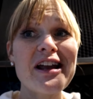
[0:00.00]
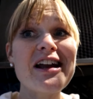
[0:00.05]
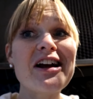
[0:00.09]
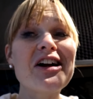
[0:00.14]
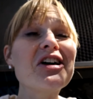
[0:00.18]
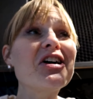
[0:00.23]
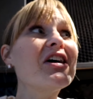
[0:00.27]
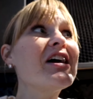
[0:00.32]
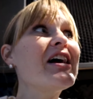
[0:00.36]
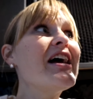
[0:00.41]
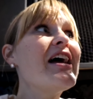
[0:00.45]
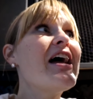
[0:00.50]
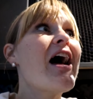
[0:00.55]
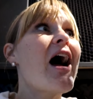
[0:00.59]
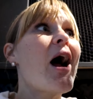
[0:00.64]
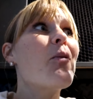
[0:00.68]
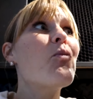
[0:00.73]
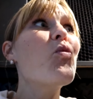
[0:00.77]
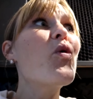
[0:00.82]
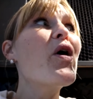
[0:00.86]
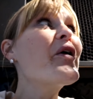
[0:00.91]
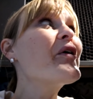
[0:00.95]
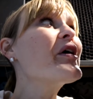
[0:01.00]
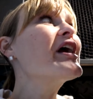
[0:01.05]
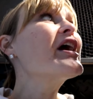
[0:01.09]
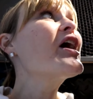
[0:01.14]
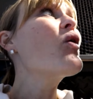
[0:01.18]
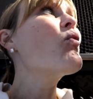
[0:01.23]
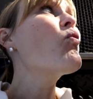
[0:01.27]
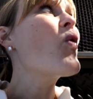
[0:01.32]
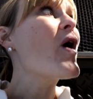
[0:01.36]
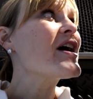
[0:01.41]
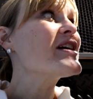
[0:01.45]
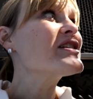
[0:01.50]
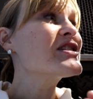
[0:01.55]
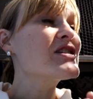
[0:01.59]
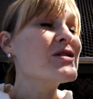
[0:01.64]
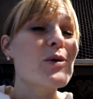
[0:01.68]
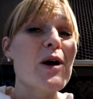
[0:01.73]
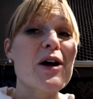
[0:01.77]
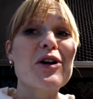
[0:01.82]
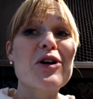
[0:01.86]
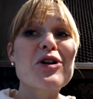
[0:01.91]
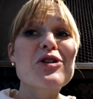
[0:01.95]
here. I'm wearing a white
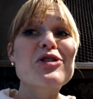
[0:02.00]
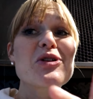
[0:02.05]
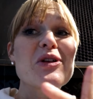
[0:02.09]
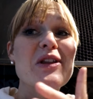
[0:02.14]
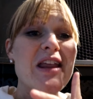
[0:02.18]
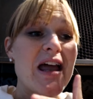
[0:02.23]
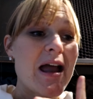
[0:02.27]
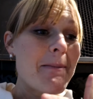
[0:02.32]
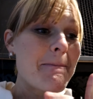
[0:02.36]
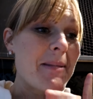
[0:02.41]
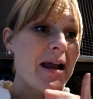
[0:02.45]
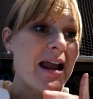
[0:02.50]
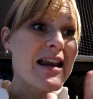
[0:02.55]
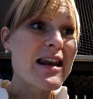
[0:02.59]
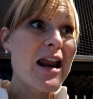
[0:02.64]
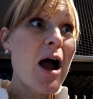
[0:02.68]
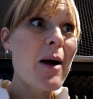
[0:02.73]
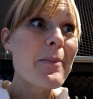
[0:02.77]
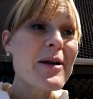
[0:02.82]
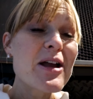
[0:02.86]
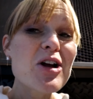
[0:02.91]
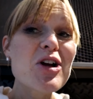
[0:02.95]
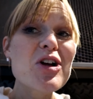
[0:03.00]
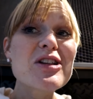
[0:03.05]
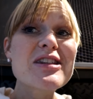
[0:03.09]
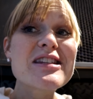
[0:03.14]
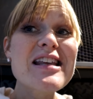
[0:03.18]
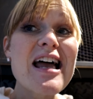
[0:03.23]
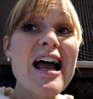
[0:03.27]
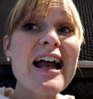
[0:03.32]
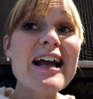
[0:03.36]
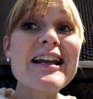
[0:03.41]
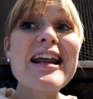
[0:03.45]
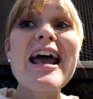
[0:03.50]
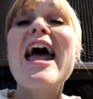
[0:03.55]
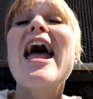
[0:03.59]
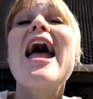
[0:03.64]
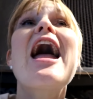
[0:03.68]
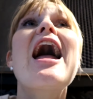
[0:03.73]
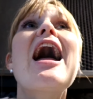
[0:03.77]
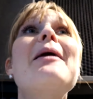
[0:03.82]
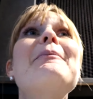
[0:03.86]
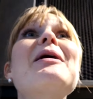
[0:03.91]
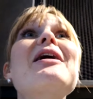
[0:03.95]
sweater, so that may not be a good sign.
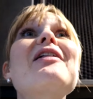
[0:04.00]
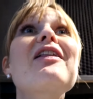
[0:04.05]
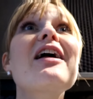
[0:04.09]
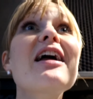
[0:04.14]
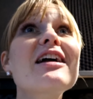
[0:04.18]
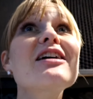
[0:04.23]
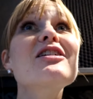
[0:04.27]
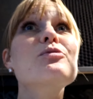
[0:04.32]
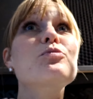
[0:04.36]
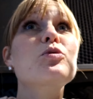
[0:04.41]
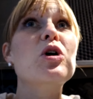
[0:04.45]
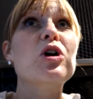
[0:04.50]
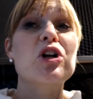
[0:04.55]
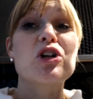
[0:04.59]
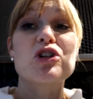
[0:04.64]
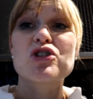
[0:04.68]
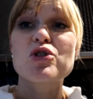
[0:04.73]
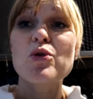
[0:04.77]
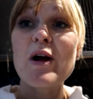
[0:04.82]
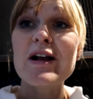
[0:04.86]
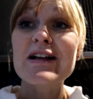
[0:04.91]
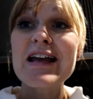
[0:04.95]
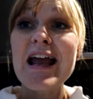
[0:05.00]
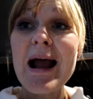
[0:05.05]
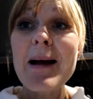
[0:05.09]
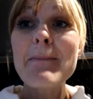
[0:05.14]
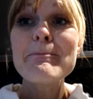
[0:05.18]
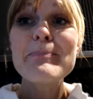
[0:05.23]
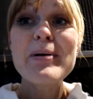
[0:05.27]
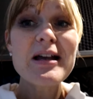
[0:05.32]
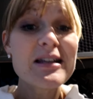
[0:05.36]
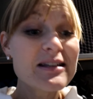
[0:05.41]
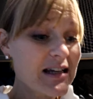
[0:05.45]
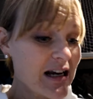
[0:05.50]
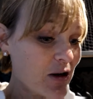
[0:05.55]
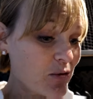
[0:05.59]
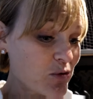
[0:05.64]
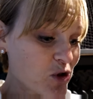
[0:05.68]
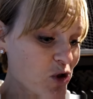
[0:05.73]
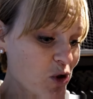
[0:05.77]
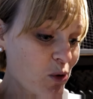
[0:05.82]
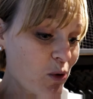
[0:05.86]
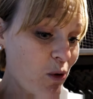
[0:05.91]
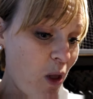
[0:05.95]
And my leg is broken, so I can't bend
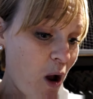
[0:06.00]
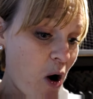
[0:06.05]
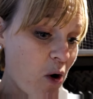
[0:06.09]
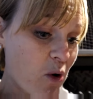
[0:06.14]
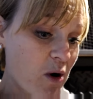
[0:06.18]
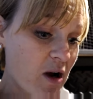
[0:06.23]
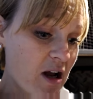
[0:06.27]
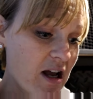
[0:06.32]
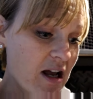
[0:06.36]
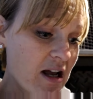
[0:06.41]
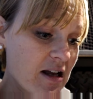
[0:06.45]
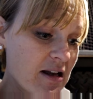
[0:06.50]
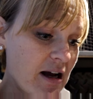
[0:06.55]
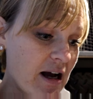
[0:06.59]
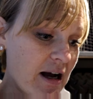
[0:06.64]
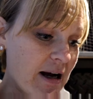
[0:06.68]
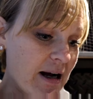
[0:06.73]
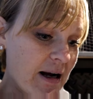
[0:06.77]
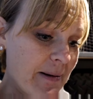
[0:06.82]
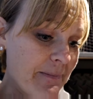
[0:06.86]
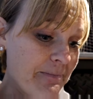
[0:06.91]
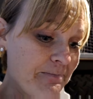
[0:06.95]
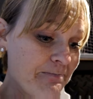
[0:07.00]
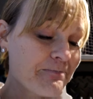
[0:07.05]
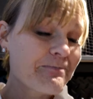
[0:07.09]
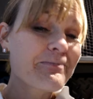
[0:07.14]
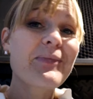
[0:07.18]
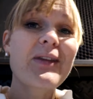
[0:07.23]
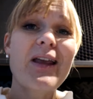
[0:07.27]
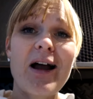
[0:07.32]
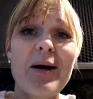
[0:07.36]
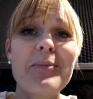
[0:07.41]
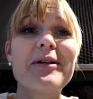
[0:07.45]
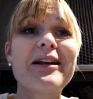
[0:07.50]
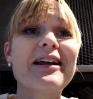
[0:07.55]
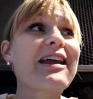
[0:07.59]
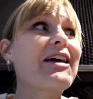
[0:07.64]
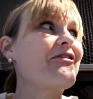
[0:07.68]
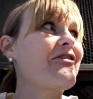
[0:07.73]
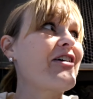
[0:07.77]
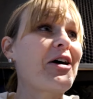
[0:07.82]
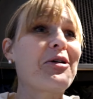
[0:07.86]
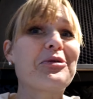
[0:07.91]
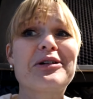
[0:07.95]
down too low. I'm gonna
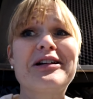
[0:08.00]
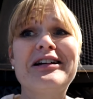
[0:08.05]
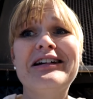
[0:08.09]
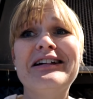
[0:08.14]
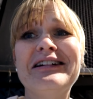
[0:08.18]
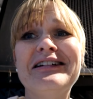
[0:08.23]
get found.